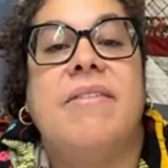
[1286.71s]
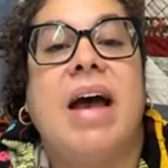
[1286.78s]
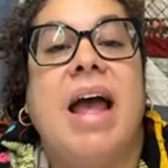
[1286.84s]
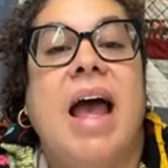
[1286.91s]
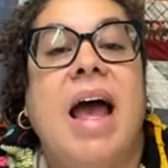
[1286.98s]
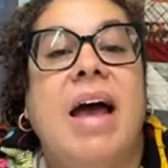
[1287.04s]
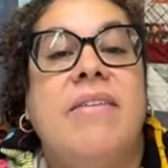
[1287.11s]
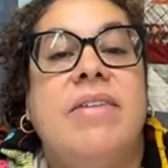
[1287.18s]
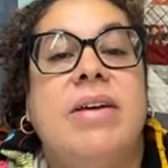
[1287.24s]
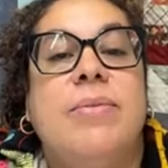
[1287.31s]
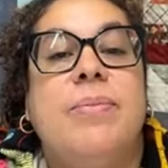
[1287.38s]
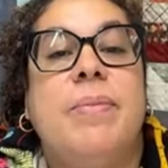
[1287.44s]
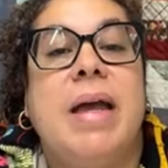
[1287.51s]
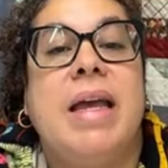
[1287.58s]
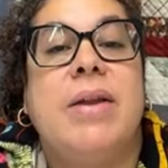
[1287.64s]
I haven't
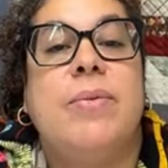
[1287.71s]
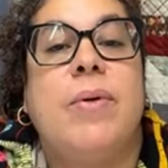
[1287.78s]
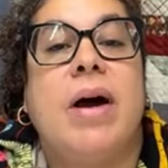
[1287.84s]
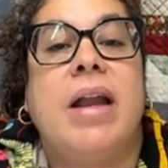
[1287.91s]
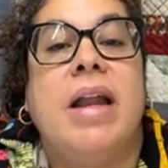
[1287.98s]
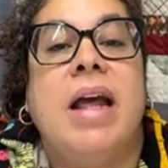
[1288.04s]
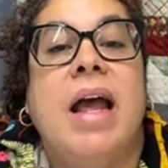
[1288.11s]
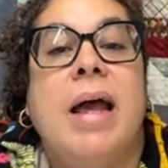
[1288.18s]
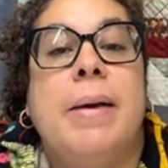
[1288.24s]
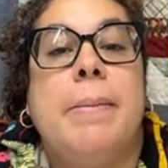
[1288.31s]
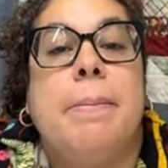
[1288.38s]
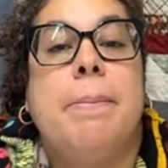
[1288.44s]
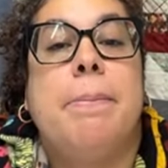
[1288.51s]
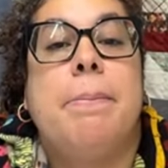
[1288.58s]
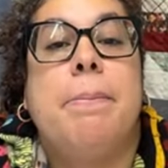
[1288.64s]
made one,
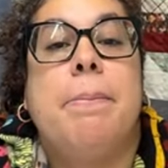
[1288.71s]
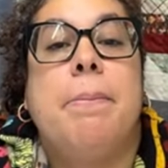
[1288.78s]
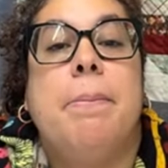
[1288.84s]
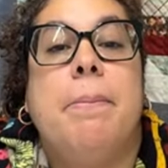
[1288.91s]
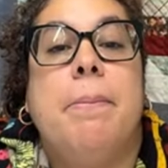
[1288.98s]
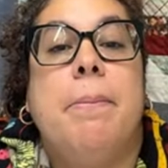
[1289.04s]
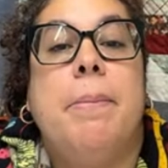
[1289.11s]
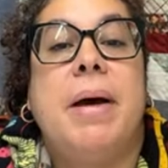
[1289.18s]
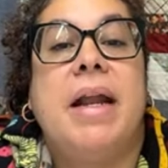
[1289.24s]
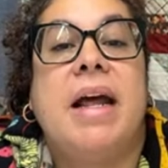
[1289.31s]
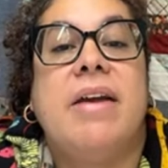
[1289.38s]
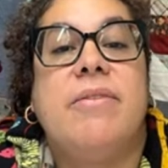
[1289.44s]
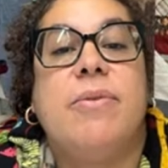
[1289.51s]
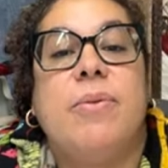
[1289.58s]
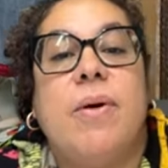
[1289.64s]
but
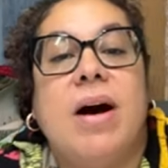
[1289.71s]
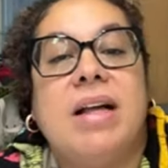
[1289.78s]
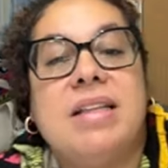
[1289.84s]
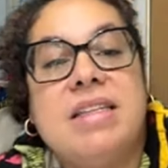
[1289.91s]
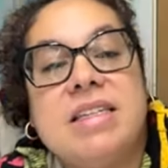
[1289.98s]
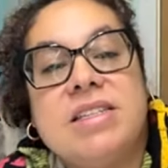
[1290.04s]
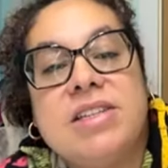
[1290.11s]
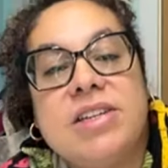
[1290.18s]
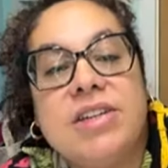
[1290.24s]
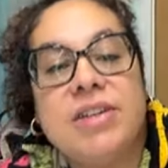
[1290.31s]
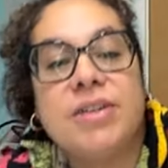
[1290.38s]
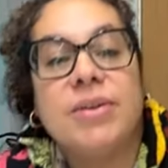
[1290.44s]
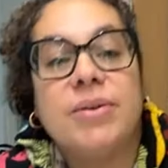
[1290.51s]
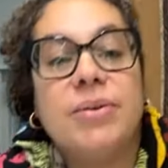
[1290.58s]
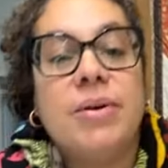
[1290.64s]
I've wanted
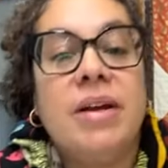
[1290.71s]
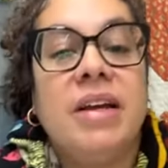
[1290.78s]
to.